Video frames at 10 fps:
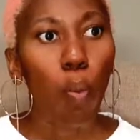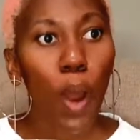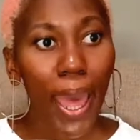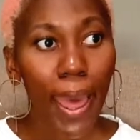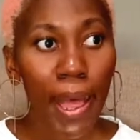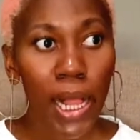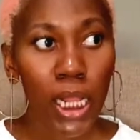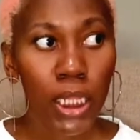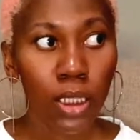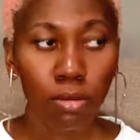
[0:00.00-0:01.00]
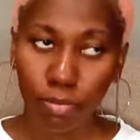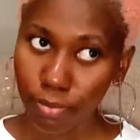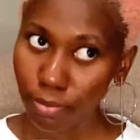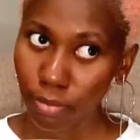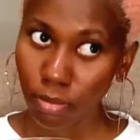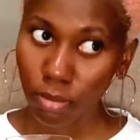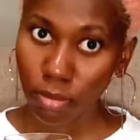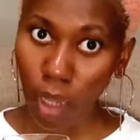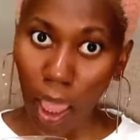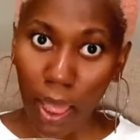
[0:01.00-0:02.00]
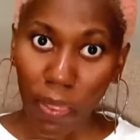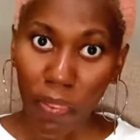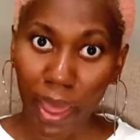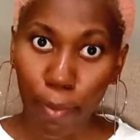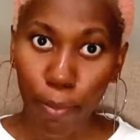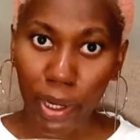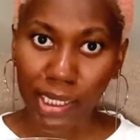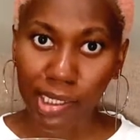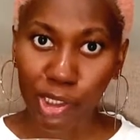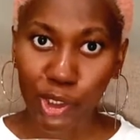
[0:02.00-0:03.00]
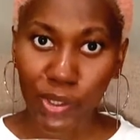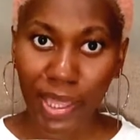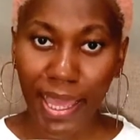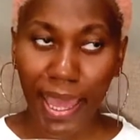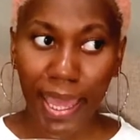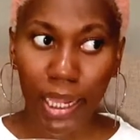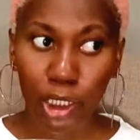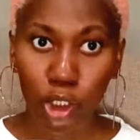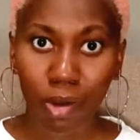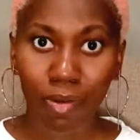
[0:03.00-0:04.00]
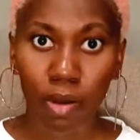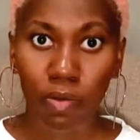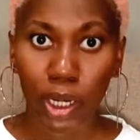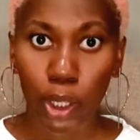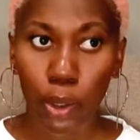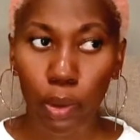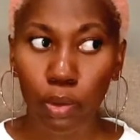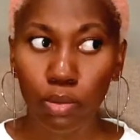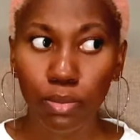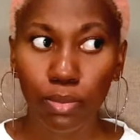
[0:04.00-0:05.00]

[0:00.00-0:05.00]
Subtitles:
Well, that brings us to the end of our video,